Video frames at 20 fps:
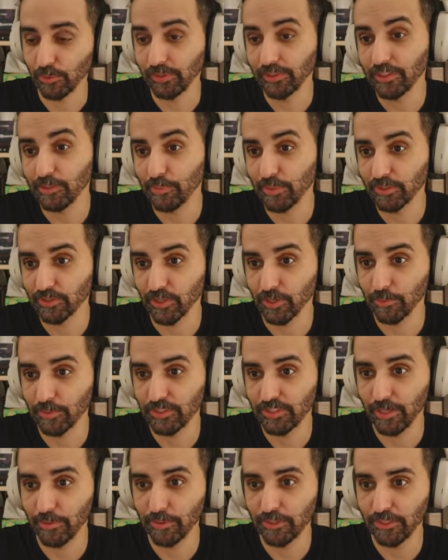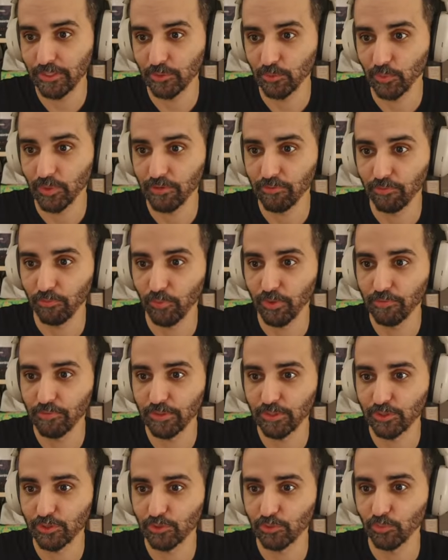Well, it depends on how much damage it is. What if
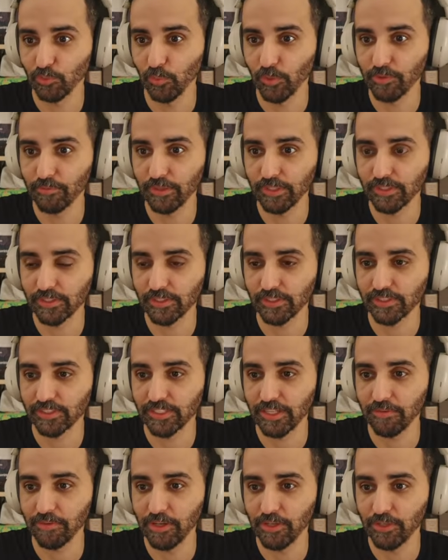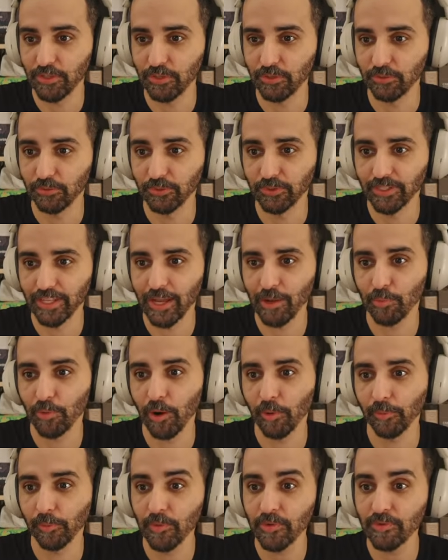it's 72? Well, yeah,
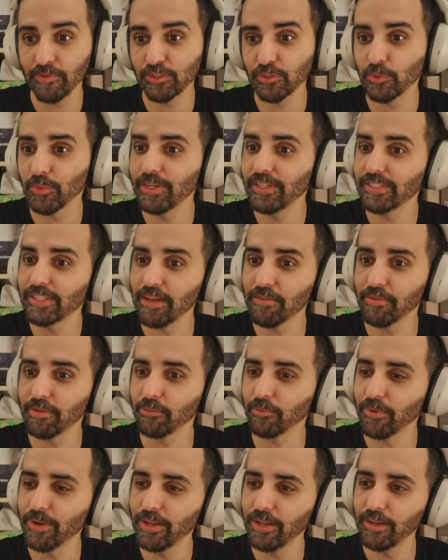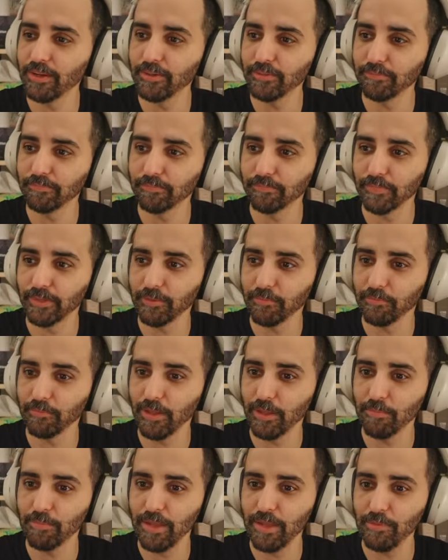probably. What if it's 27? Well, you know,
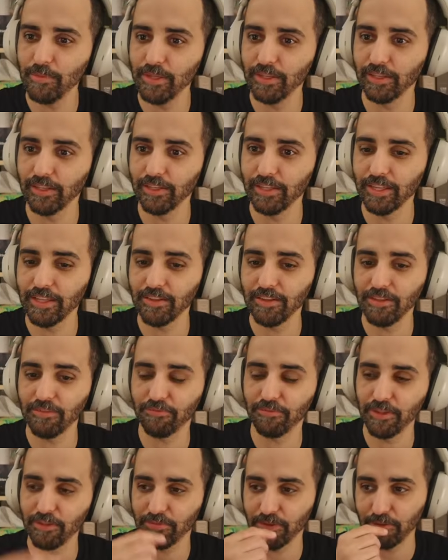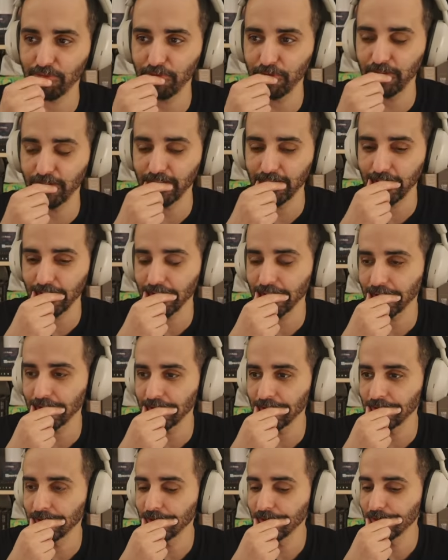maybe like if I feel like I
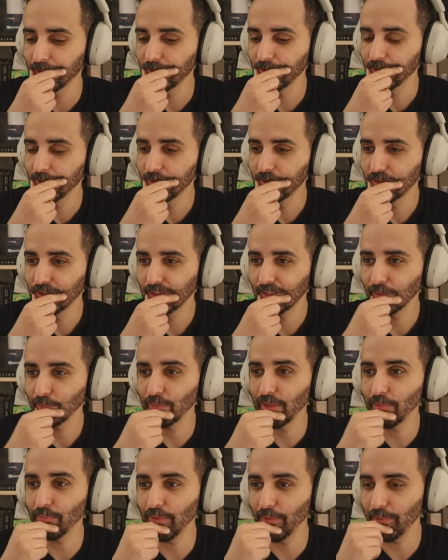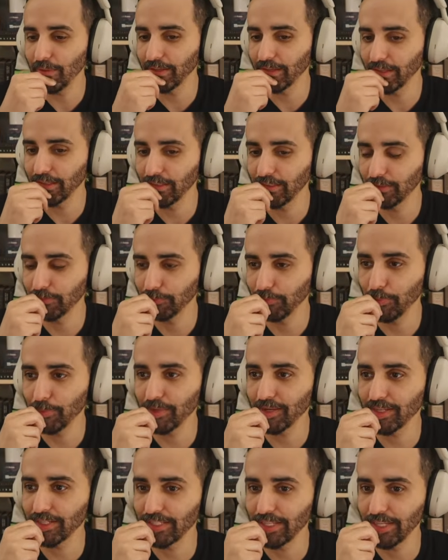can, like maybe I can
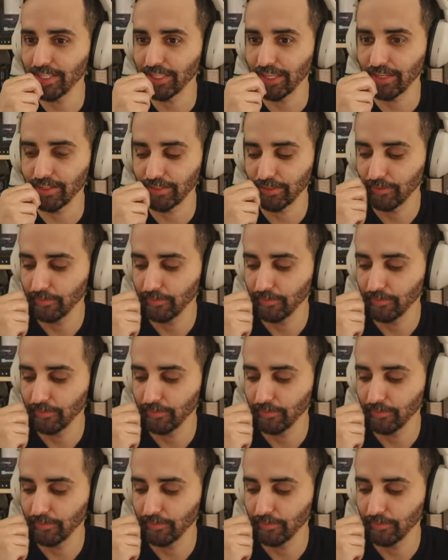take that.